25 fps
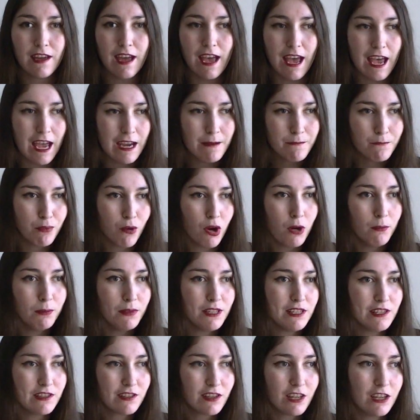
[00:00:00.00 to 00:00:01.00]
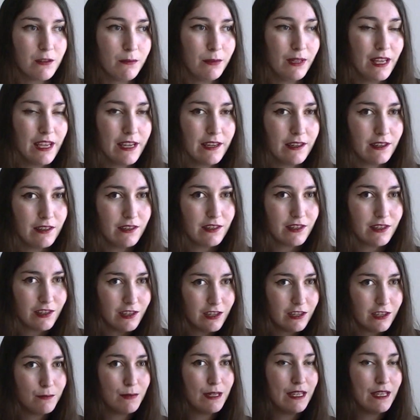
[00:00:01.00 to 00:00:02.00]
I'm probably just going to be like,
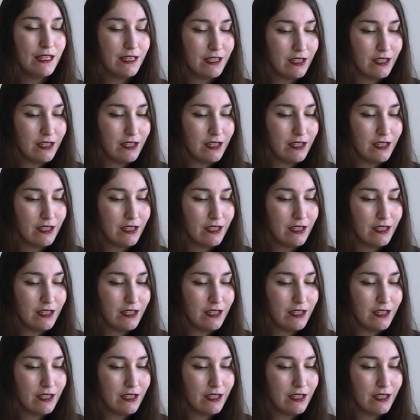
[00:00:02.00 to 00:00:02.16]
excuse me,